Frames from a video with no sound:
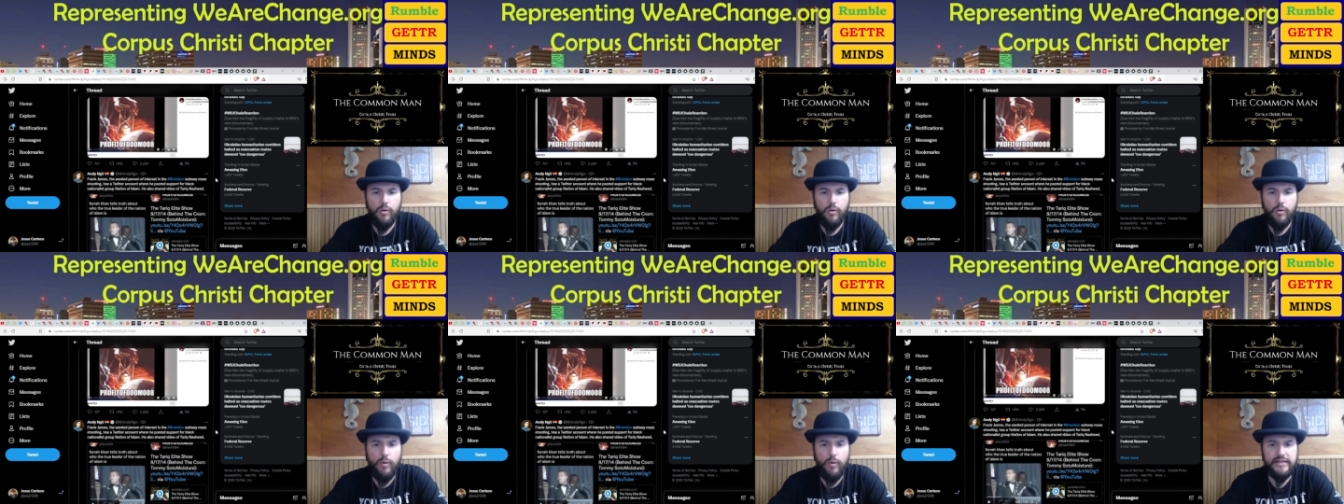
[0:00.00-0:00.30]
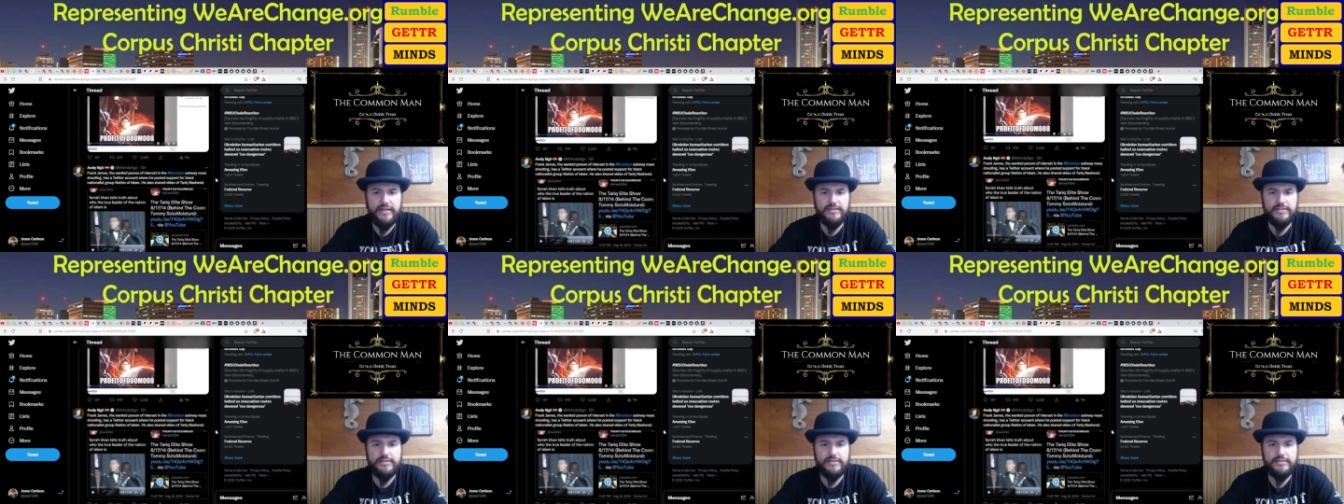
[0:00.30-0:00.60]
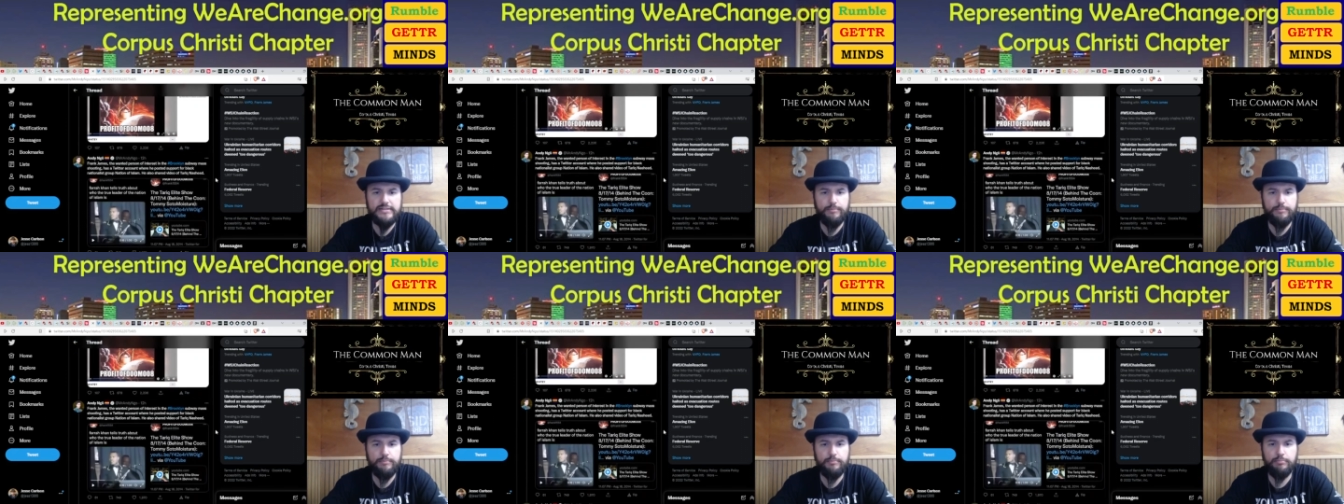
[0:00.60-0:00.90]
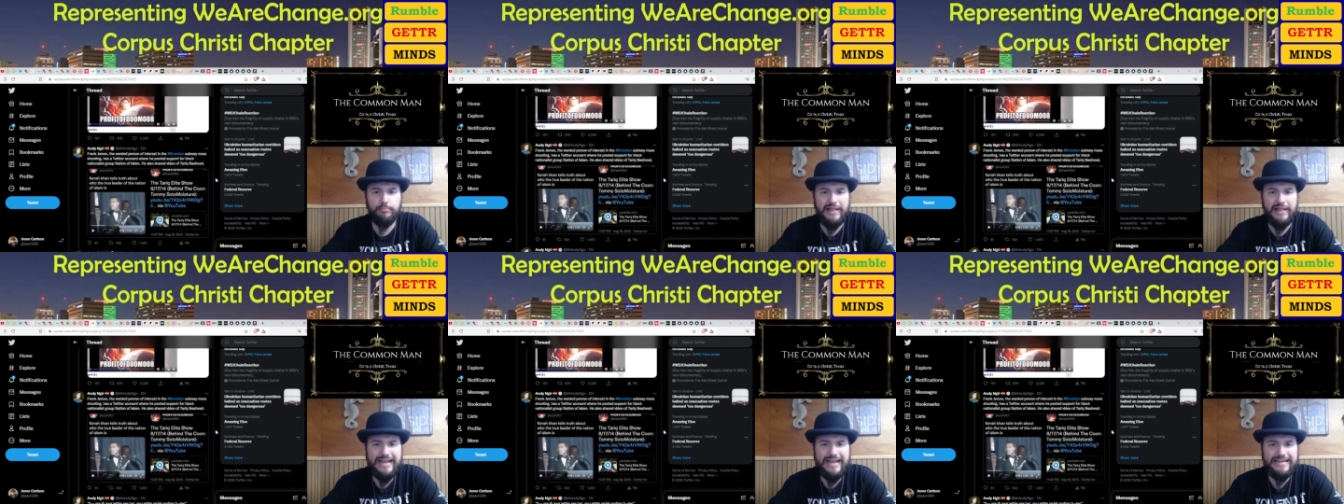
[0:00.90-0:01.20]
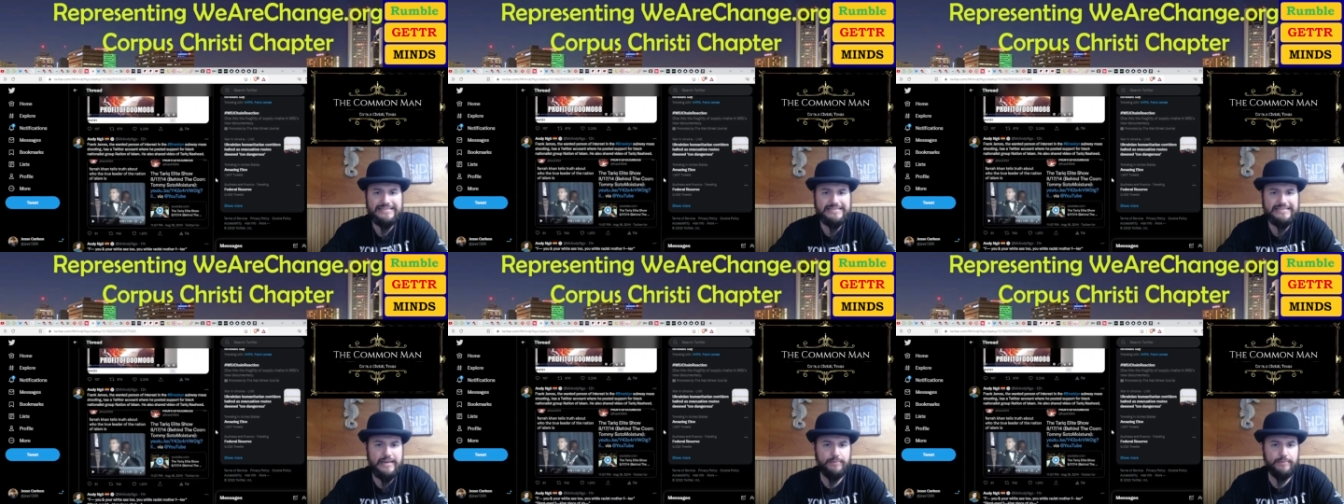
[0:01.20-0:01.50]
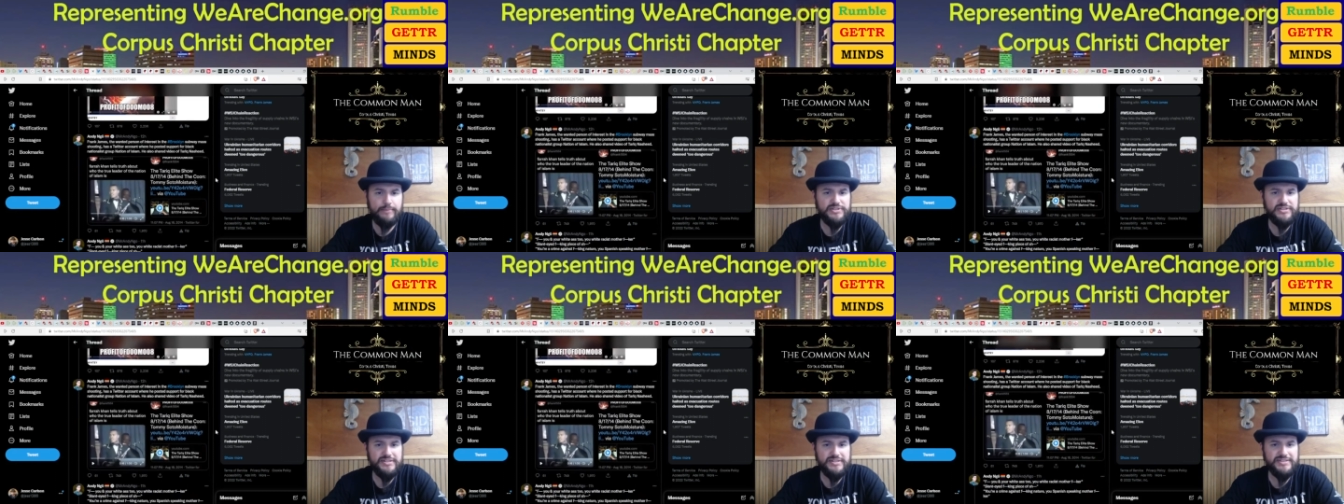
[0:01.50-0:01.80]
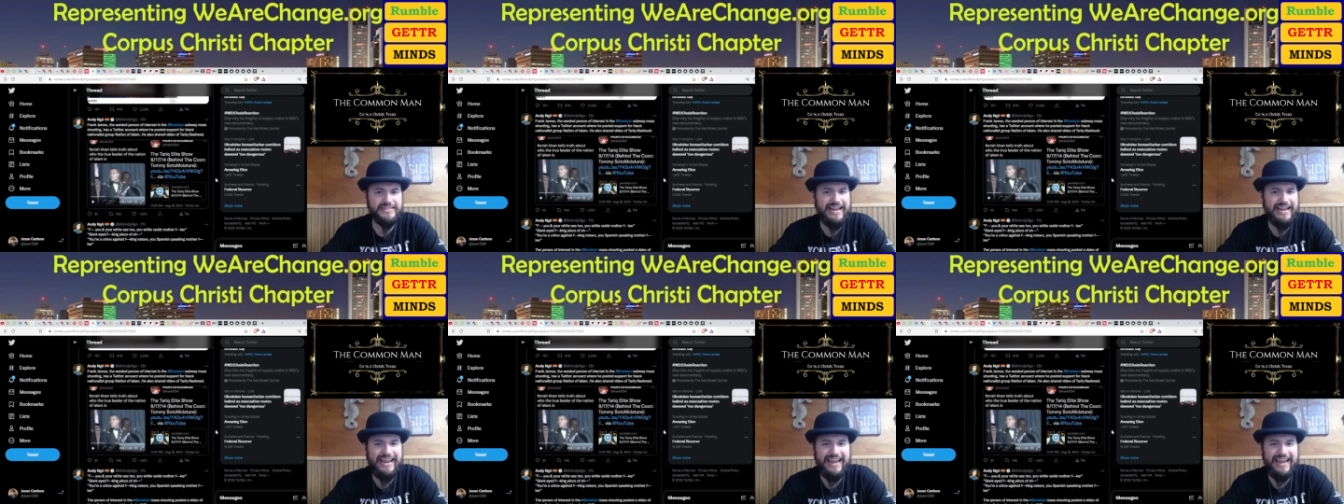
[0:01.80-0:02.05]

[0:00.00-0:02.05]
White sep- black separatists.